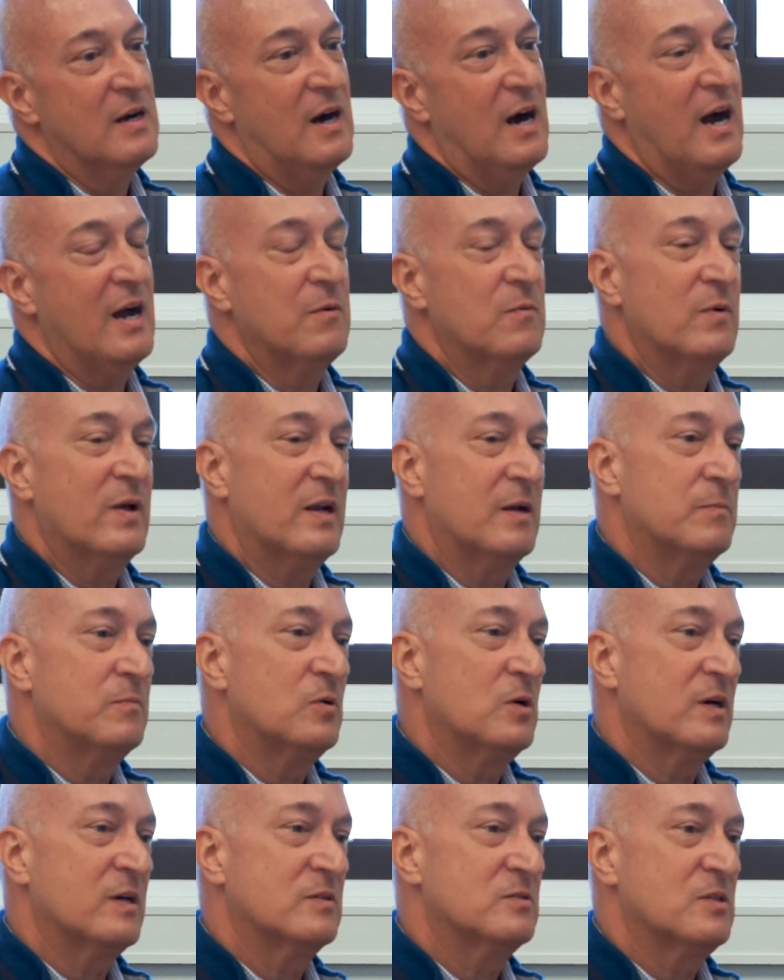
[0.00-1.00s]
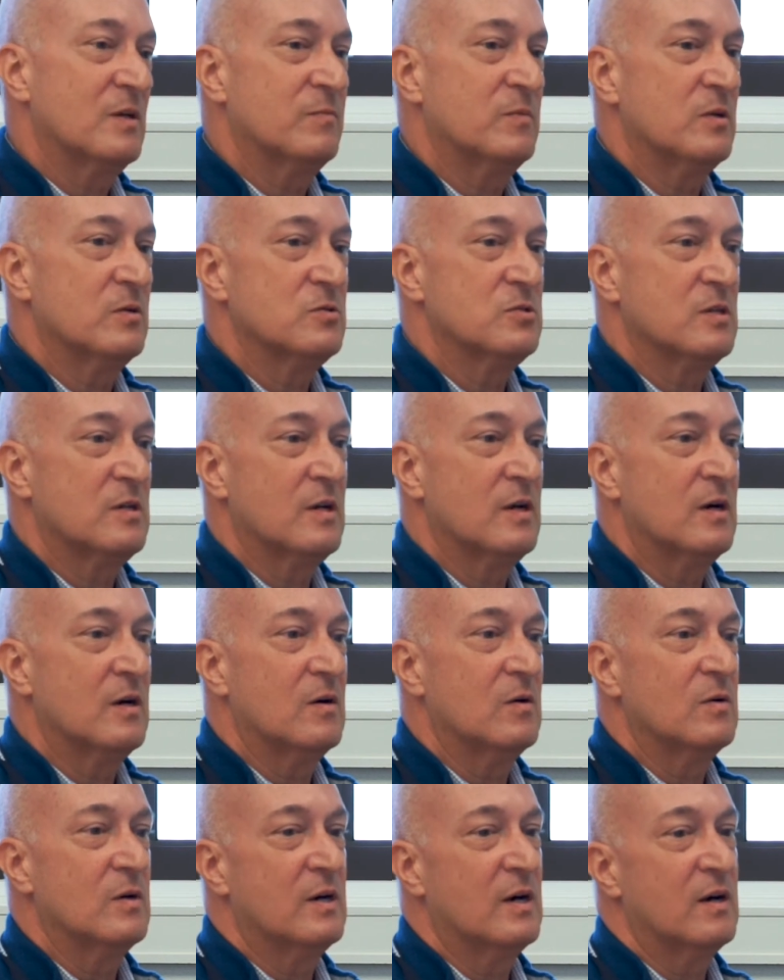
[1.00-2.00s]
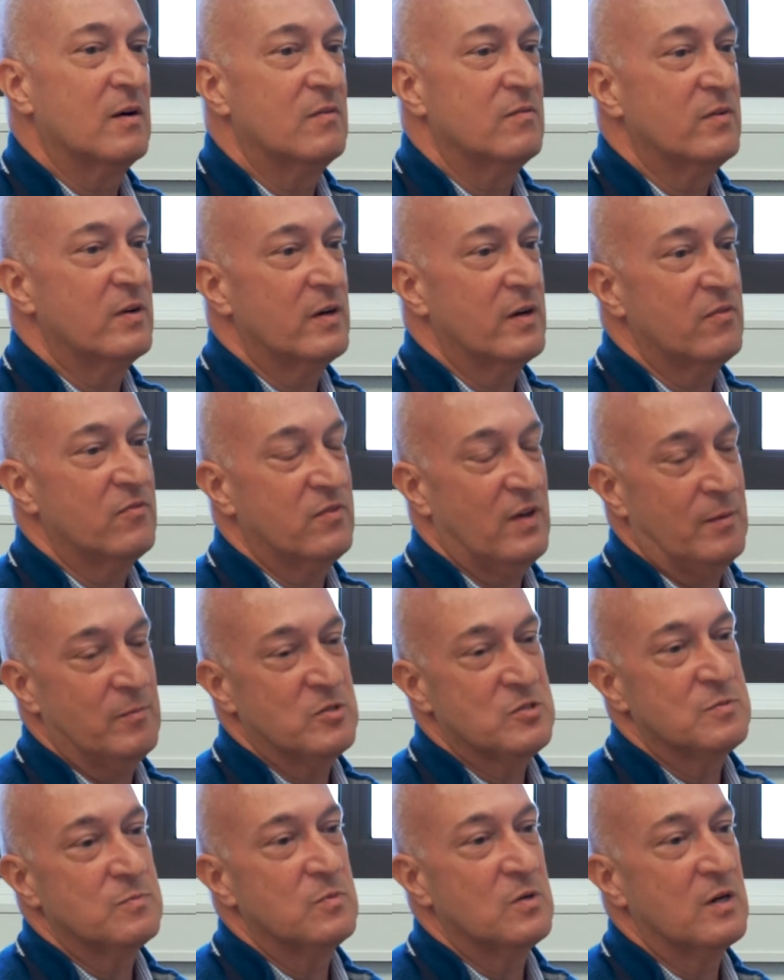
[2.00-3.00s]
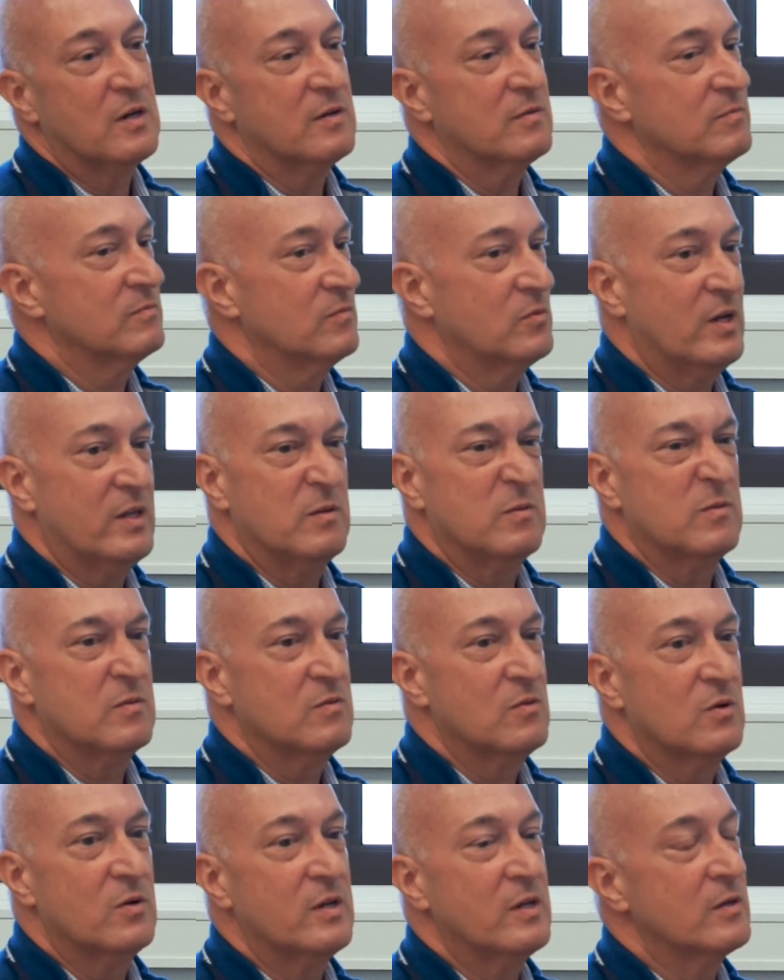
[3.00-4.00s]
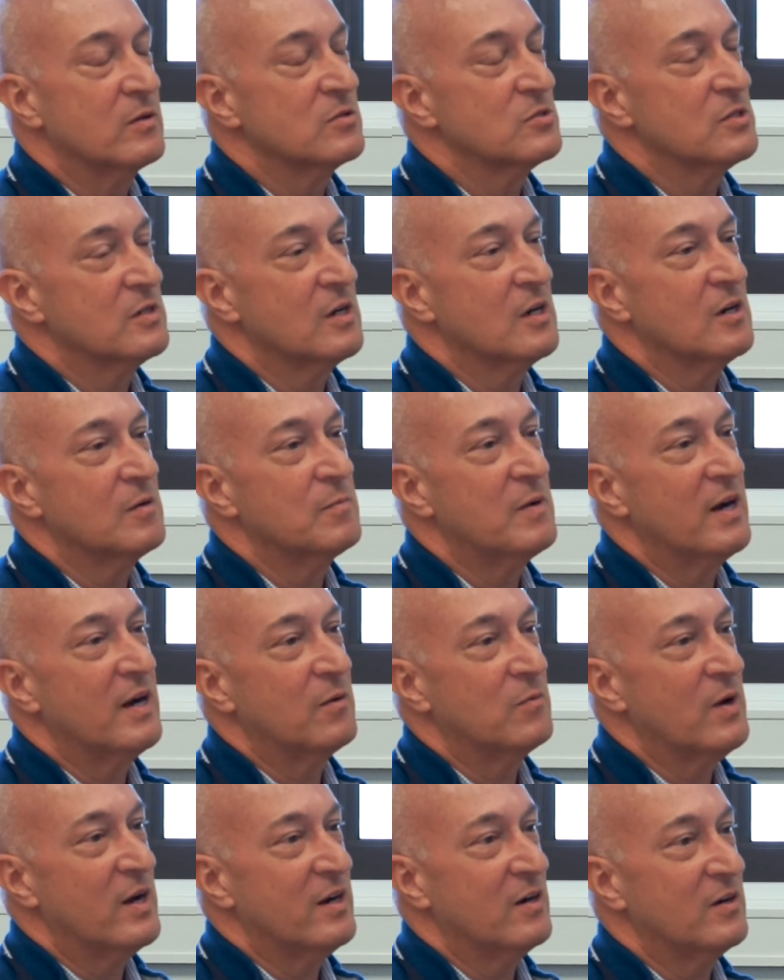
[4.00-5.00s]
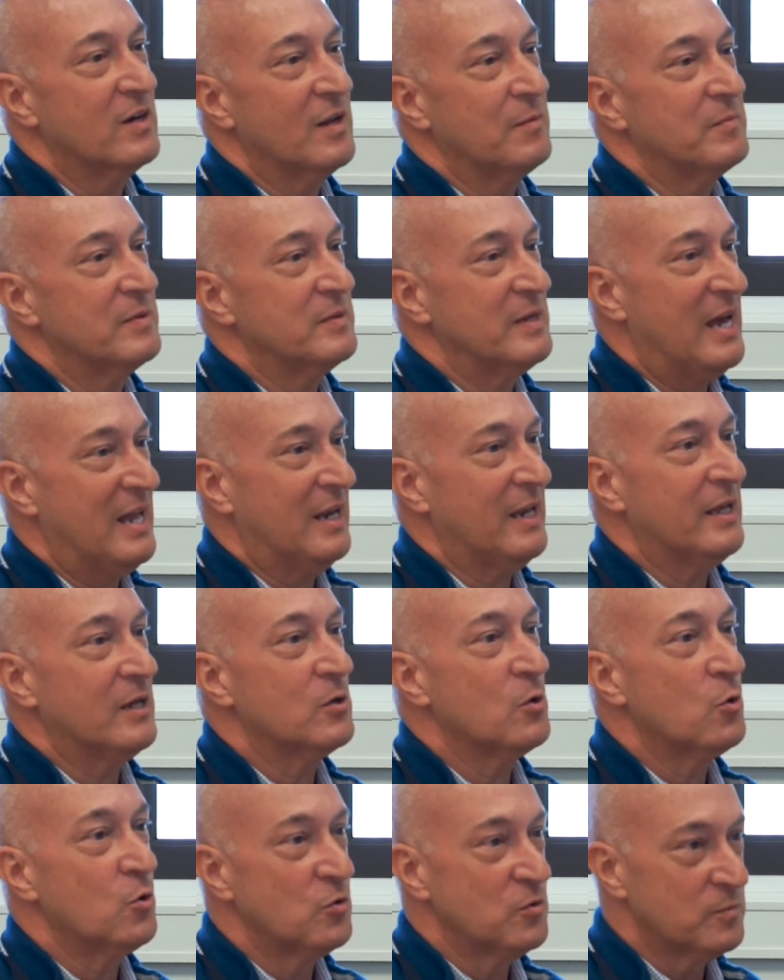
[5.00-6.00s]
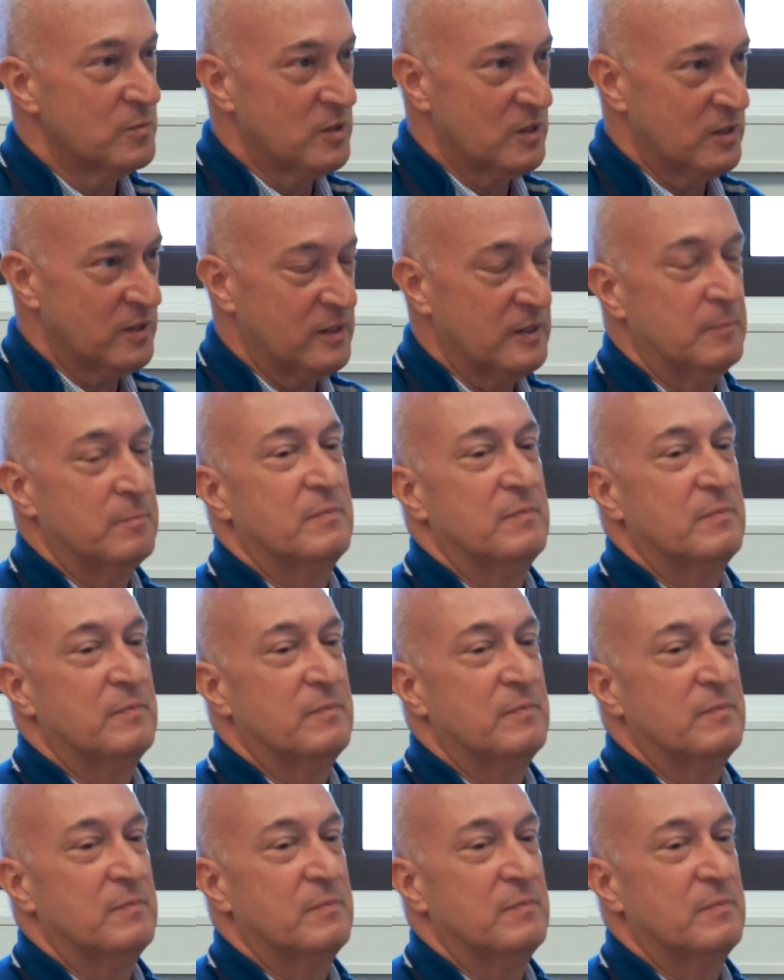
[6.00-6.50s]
I read a book some years ago, a very famous book written 30 years ago by a writer named Natalie Goldberg.